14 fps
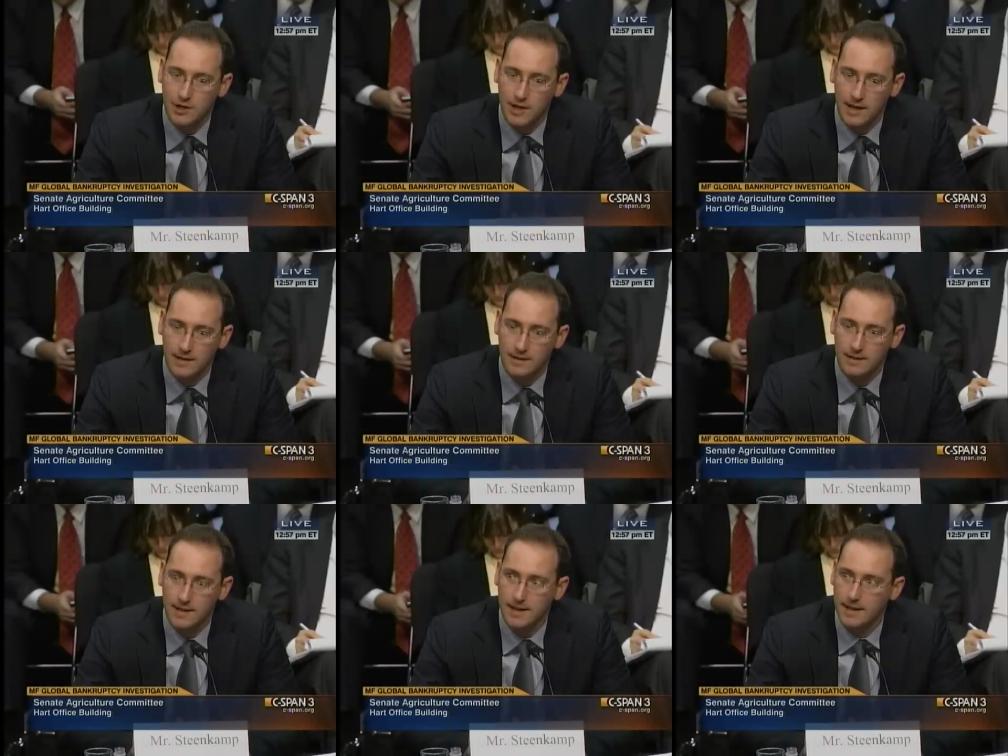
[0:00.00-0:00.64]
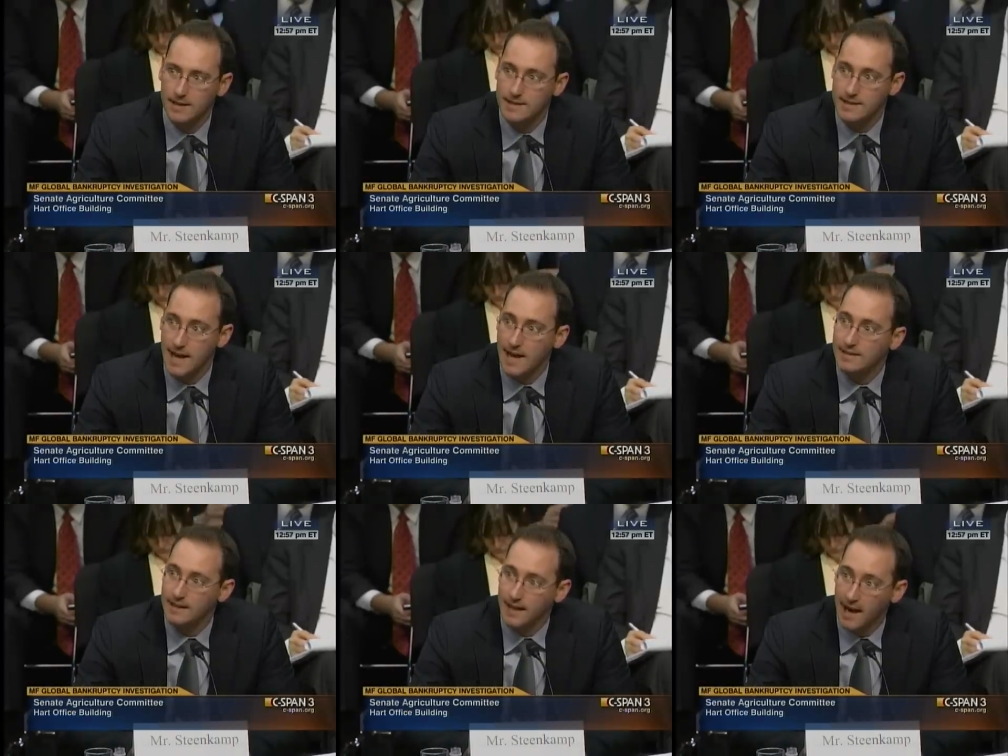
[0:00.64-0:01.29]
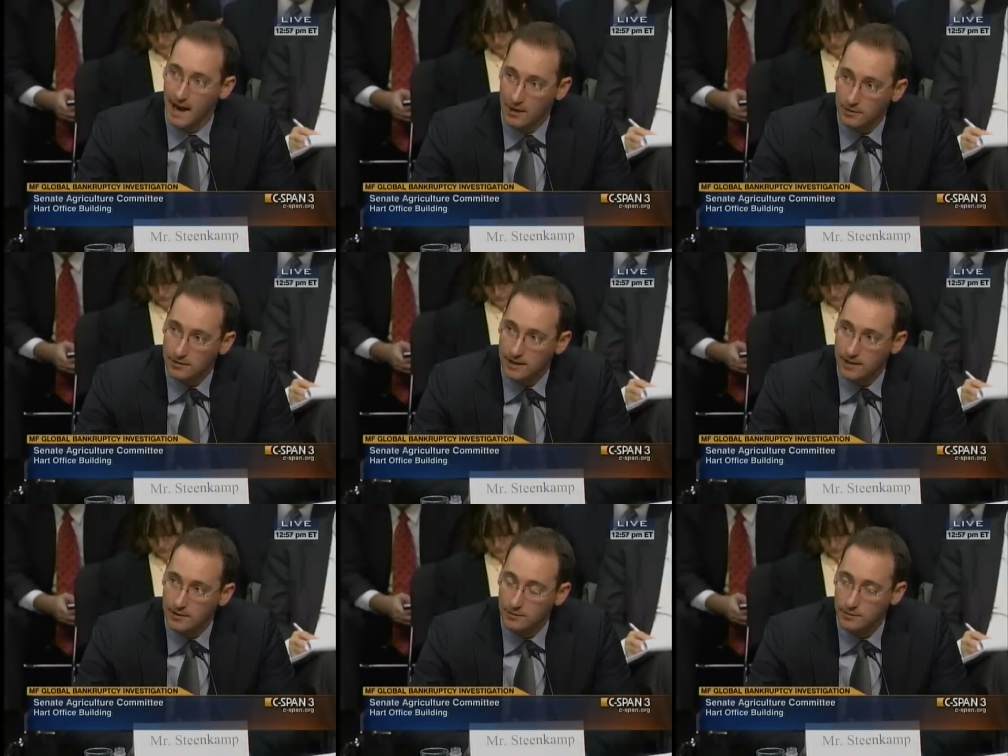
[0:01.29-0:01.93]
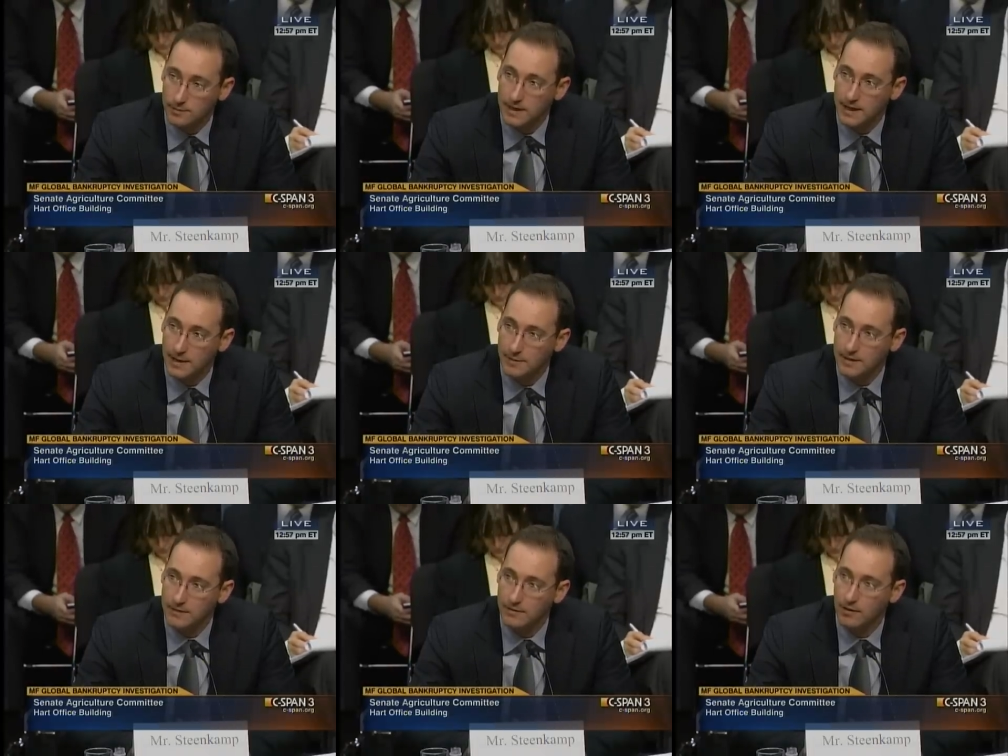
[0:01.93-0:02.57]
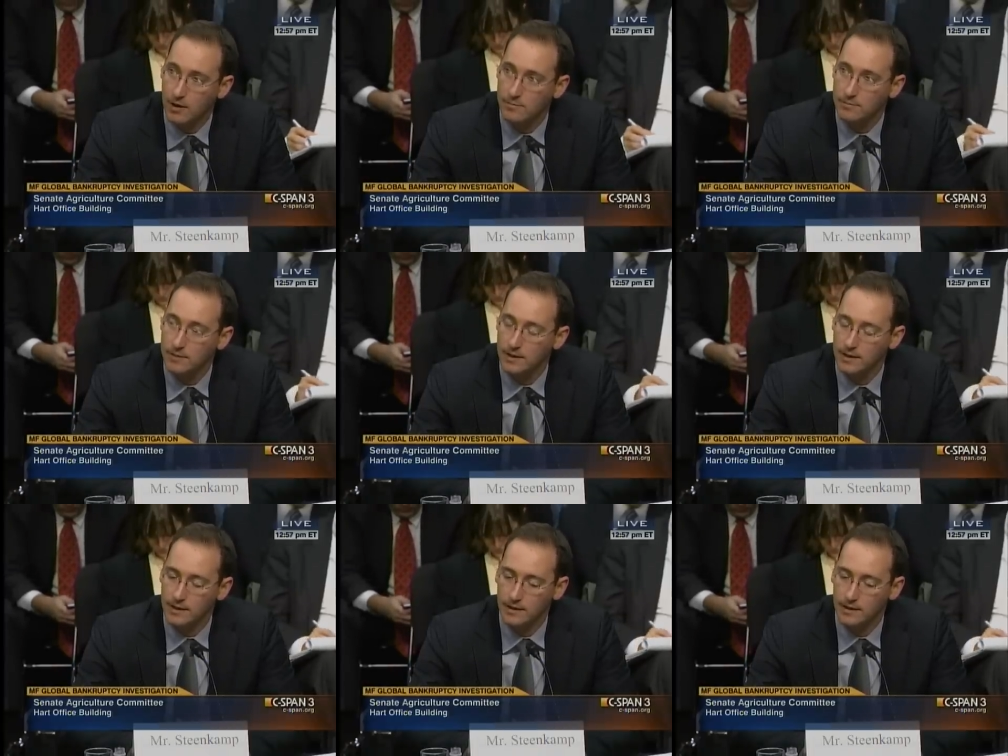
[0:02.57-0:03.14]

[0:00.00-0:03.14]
checked the exact account that it would be coming from.